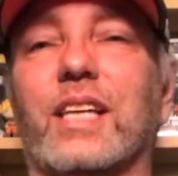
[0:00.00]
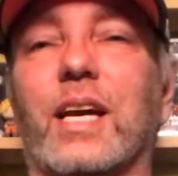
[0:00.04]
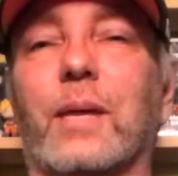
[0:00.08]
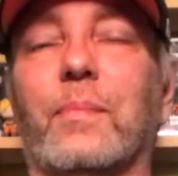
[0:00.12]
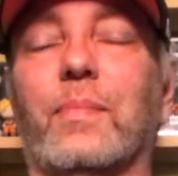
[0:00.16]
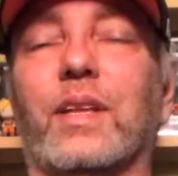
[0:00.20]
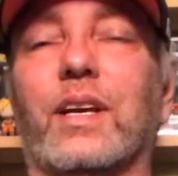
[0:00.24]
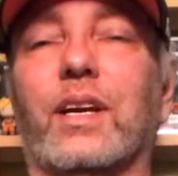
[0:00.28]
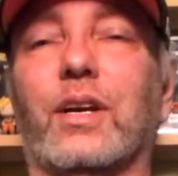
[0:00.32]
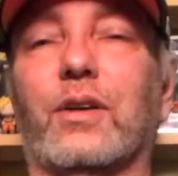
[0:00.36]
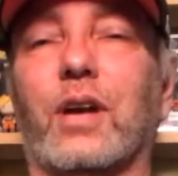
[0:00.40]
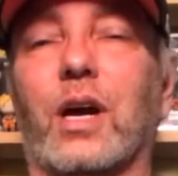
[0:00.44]

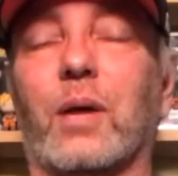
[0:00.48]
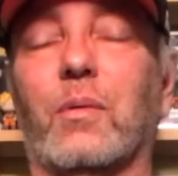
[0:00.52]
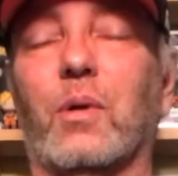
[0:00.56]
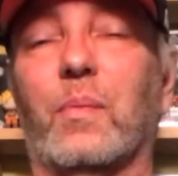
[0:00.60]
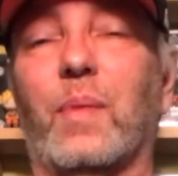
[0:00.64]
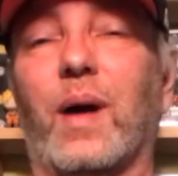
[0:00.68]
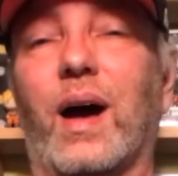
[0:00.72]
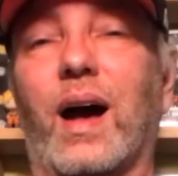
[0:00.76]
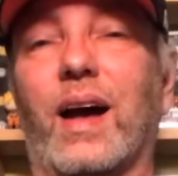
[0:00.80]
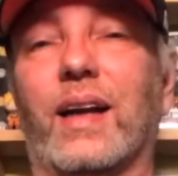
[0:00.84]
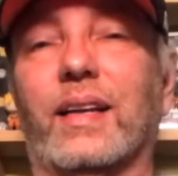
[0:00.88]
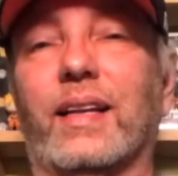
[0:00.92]
Simply Incredible
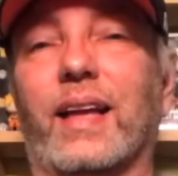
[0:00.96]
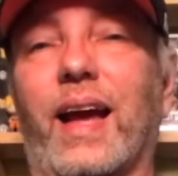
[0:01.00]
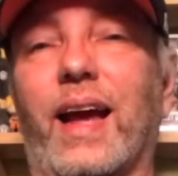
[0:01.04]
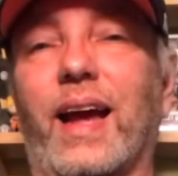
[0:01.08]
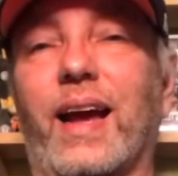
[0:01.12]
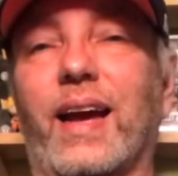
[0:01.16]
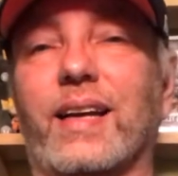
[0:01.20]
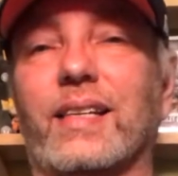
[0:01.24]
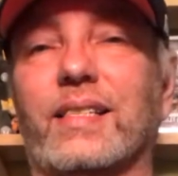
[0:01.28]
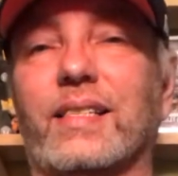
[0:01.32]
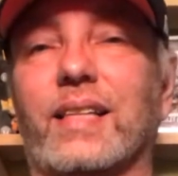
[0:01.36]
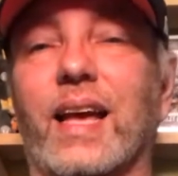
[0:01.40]

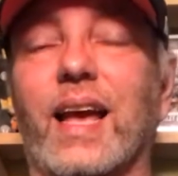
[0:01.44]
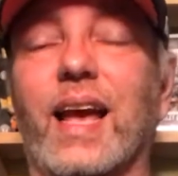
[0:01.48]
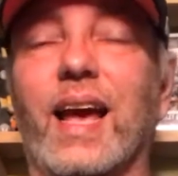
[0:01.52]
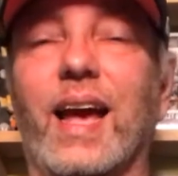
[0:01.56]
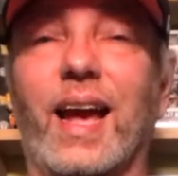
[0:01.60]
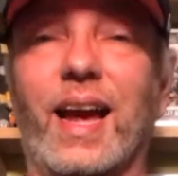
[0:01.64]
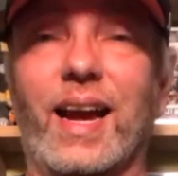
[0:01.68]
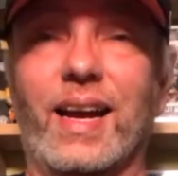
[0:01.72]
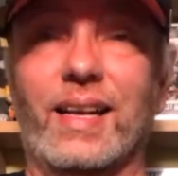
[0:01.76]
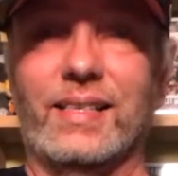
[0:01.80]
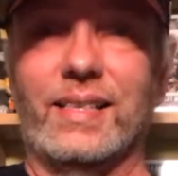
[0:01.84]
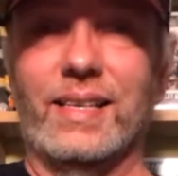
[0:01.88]
podcast.
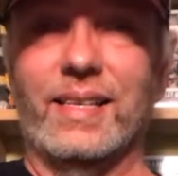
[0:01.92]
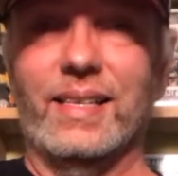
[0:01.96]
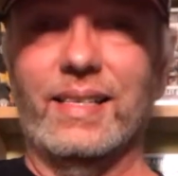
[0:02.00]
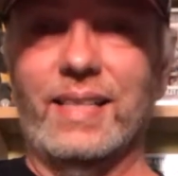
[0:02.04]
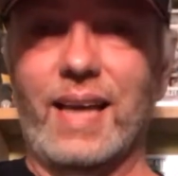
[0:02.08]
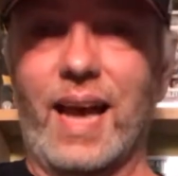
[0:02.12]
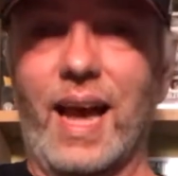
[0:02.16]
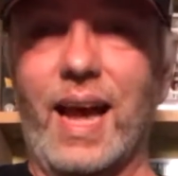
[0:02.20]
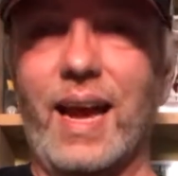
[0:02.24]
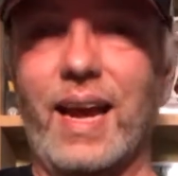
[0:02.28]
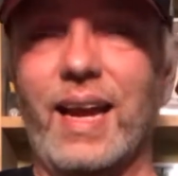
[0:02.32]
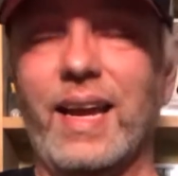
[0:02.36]
And
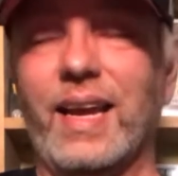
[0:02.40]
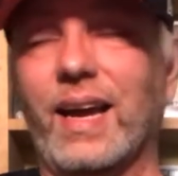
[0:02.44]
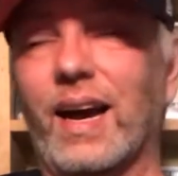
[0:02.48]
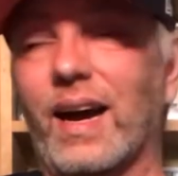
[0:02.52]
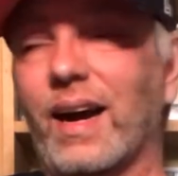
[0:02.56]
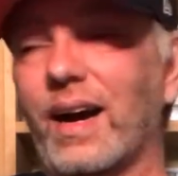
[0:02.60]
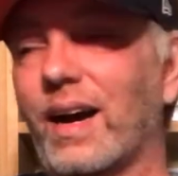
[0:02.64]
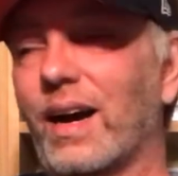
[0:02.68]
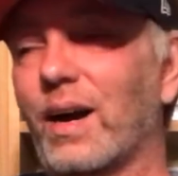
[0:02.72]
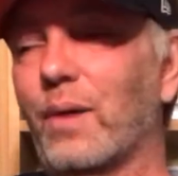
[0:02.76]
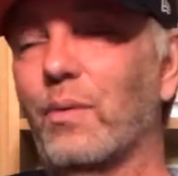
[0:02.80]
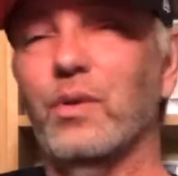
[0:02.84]
today,
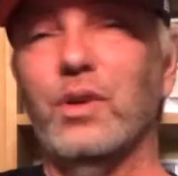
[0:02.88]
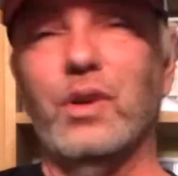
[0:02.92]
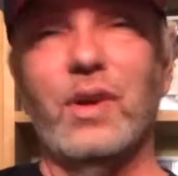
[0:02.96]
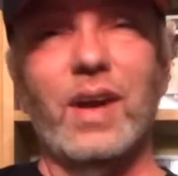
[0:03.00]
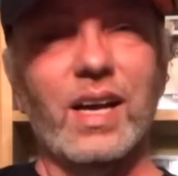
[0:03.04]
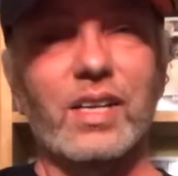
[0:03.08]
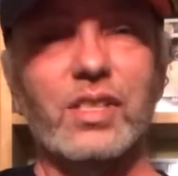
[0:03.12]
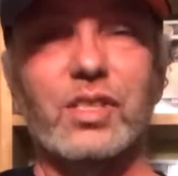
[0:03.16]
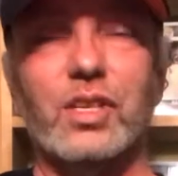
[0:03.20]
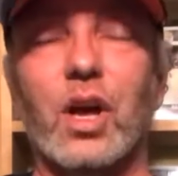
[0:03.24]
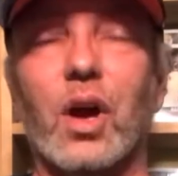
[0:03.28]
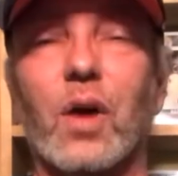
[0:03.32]
uh, well, you
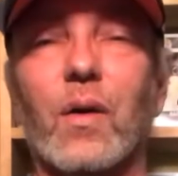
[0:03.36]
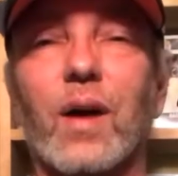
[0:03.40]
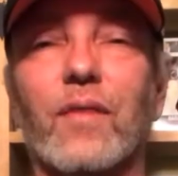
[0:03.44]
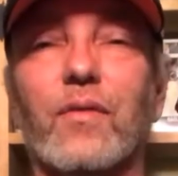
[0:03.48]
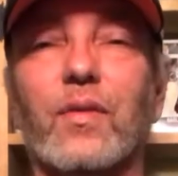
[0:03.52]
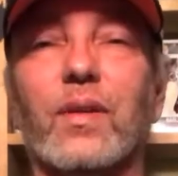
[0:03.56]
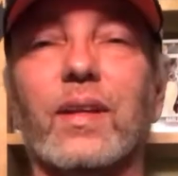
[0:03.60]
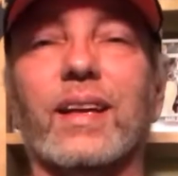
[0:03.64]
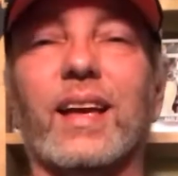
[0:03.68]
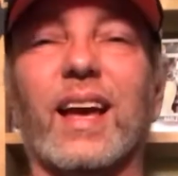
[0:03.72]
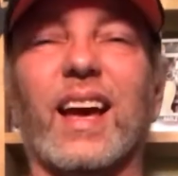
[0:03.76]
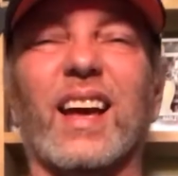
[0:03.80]
guys know I've
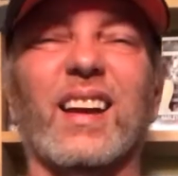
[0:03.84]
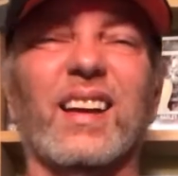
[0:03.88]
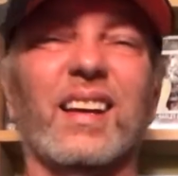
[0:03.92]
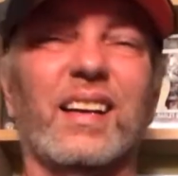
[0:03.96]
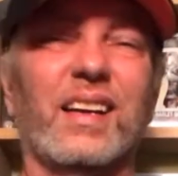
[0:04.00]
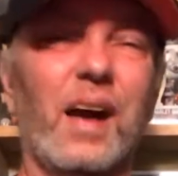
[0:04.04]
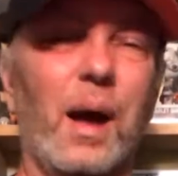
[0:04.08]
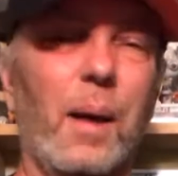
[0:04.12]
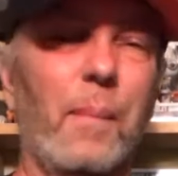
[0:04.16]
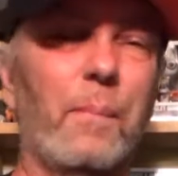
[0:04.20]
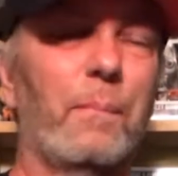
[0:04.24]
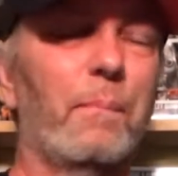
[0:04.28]
really kind of
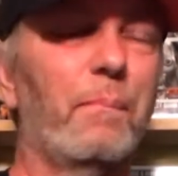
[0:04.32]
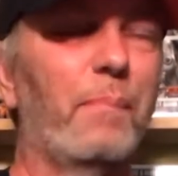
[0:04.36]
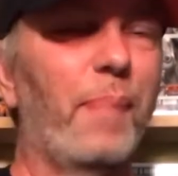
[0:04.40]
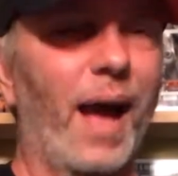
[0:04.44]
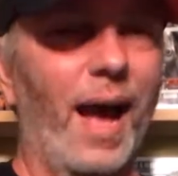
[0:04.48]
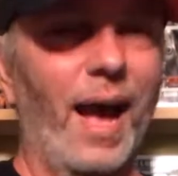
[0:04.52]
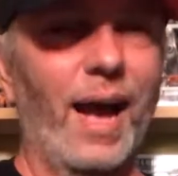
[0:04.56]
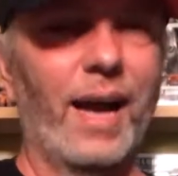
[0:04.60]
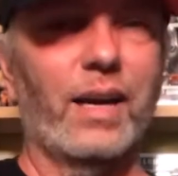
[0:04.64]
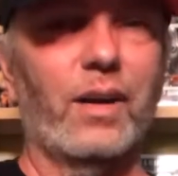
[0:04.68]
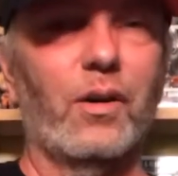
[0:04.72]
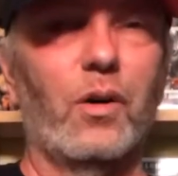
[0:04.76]
cut
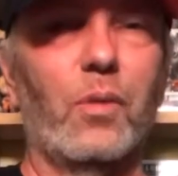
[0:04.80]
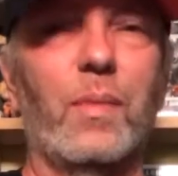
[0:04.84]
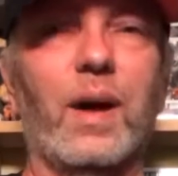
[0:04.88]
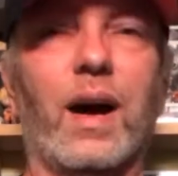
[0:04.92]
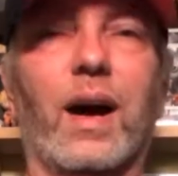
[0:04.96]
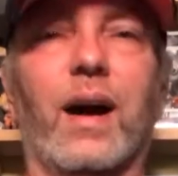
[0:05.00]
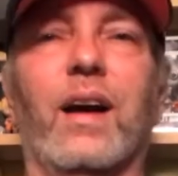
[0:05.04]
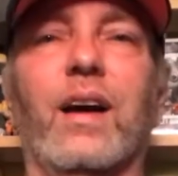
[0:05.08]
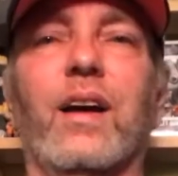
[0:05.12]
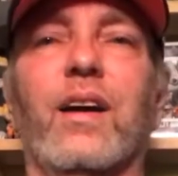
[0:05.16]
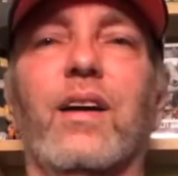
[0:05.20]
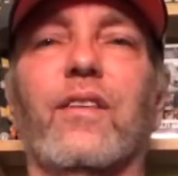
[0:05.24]
back on
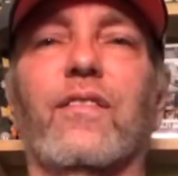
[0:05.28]
my